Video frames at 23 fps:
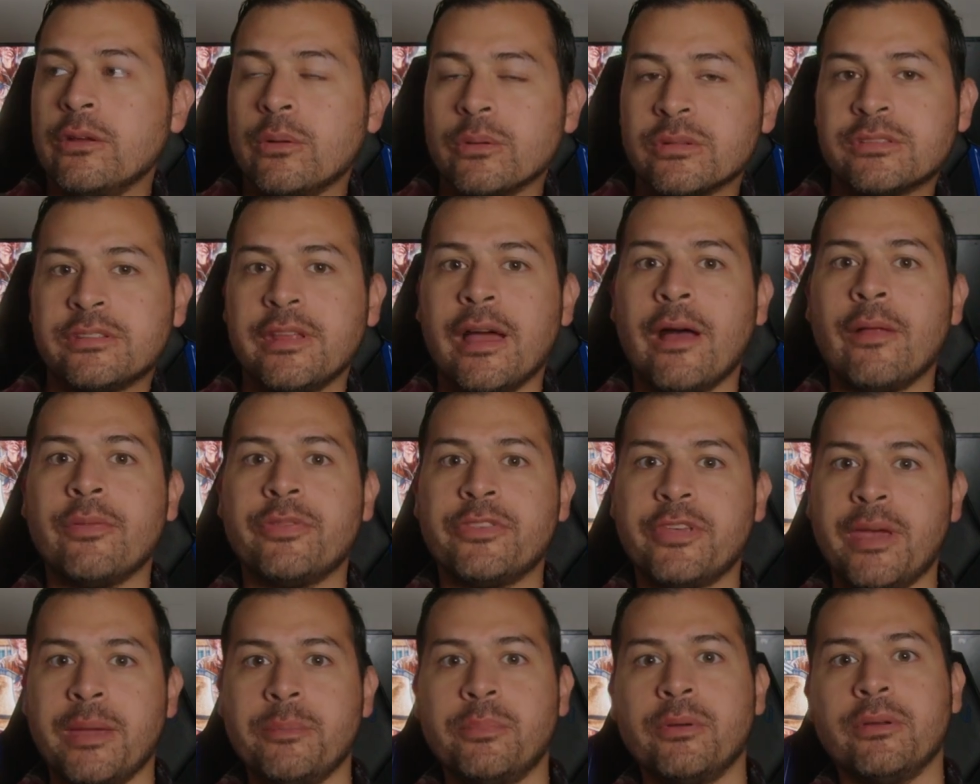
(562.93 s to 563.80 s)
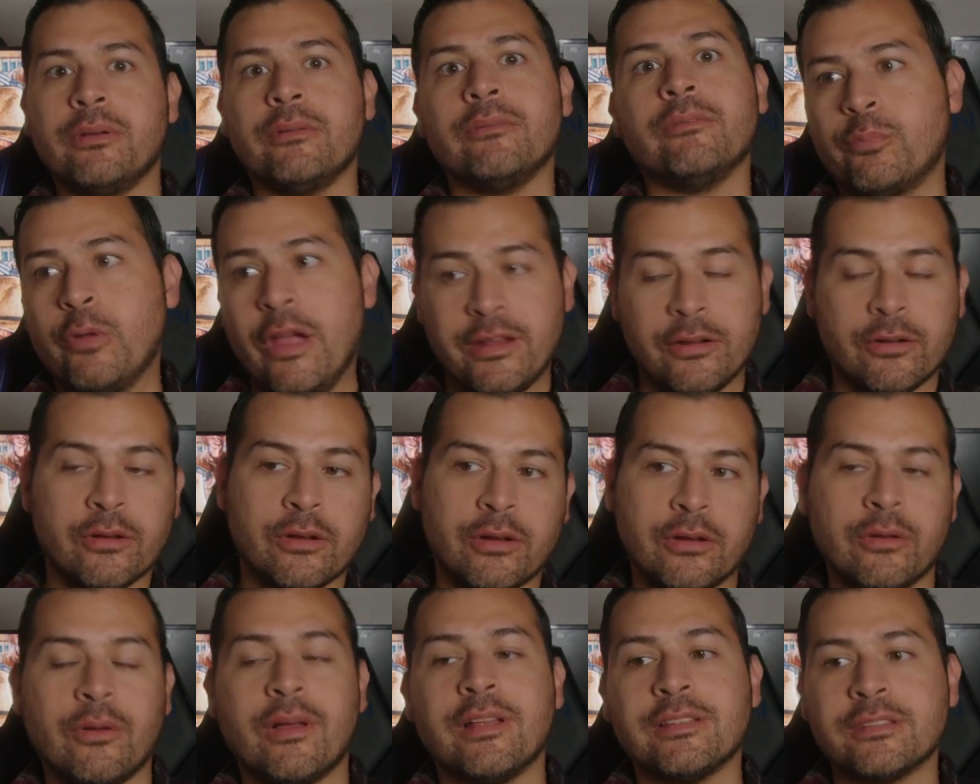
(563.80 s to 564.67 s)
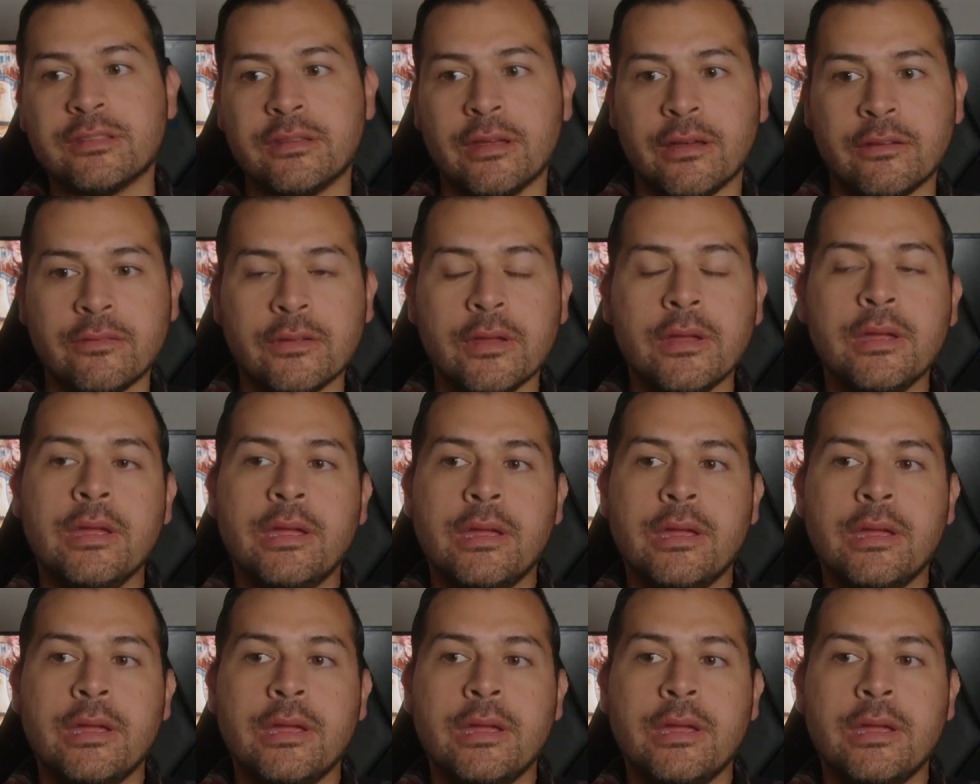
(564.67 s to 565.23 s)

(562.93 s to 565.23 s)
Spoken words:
stealth type of predator and all that stuff.